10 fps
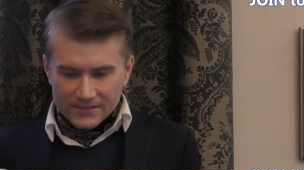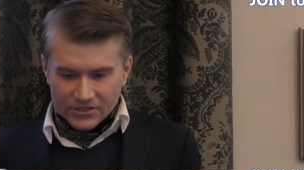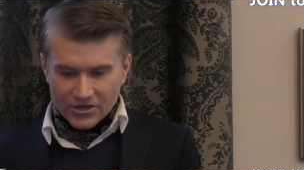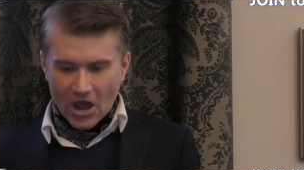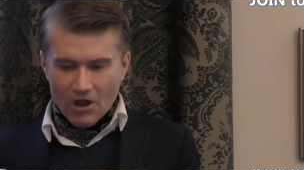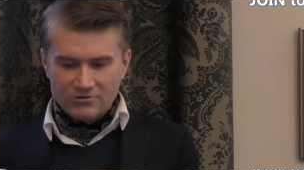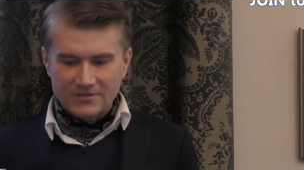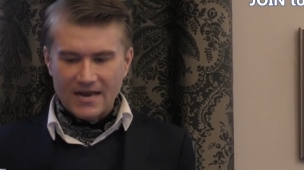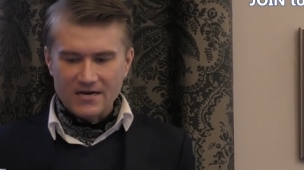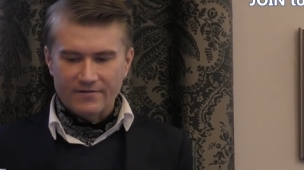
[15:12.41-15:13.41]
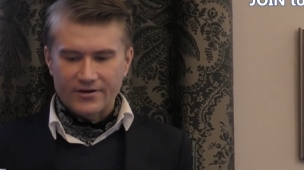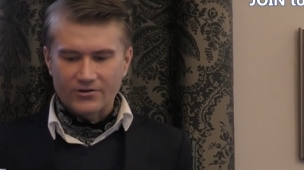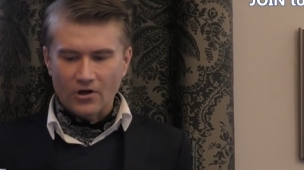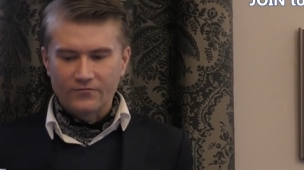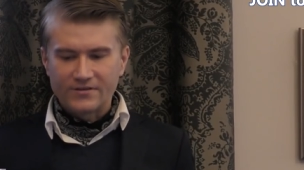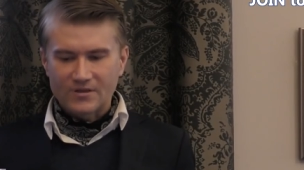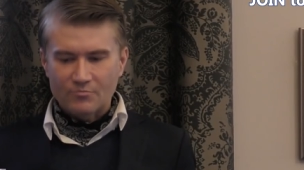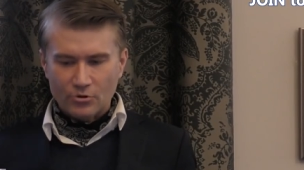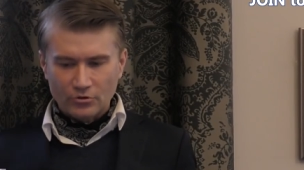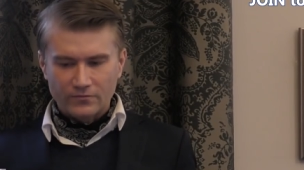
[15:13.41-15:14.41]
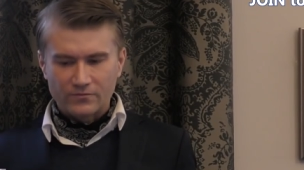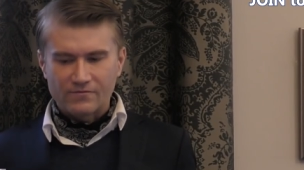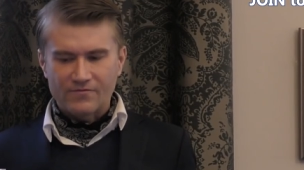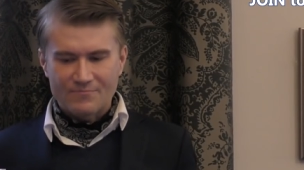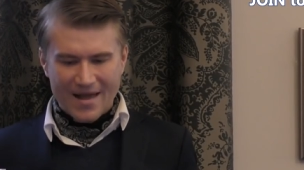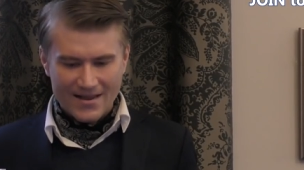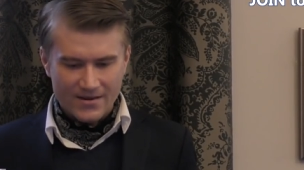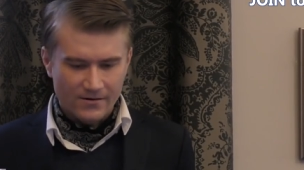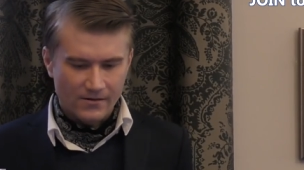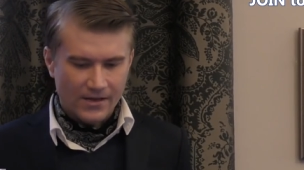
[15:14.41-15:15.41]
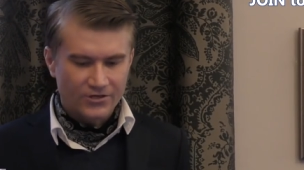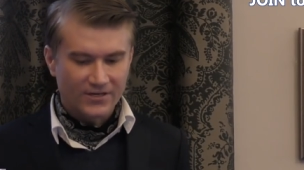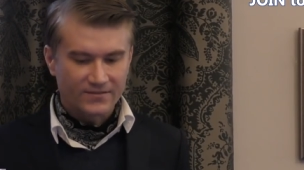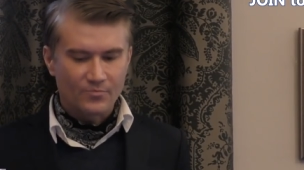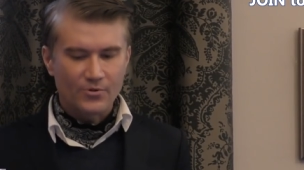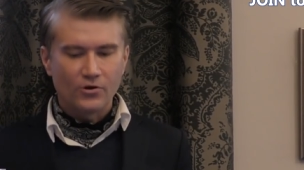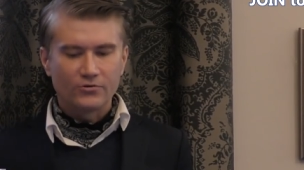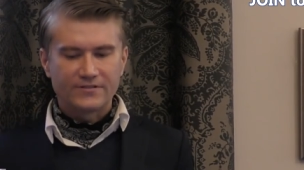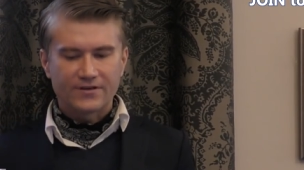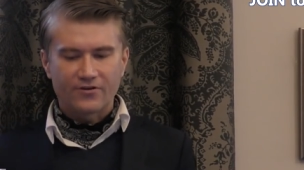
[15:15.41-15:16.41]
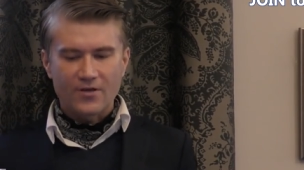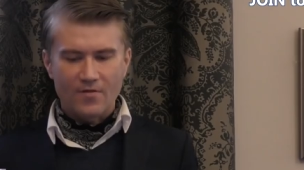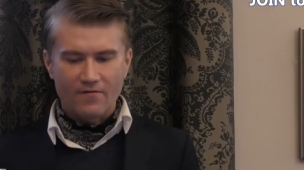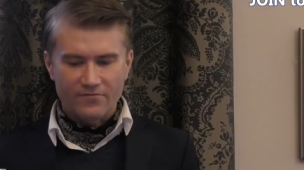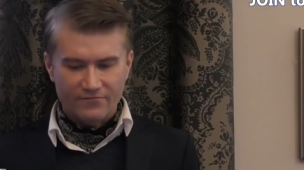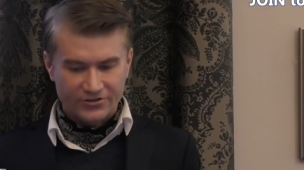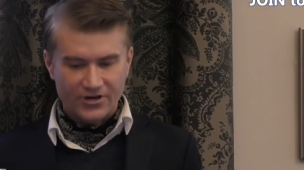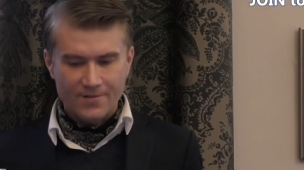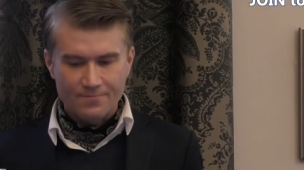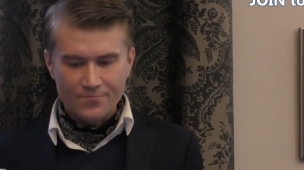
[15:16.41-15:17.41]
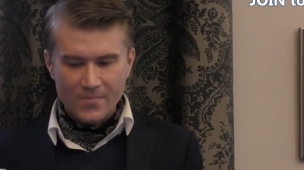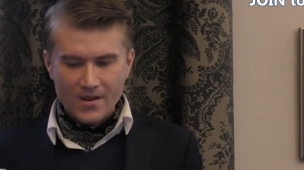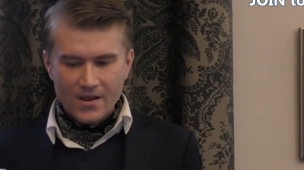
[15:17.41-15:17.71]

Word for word: the coded language of disapproval, rebellion, and just the pure disagreement with the regime.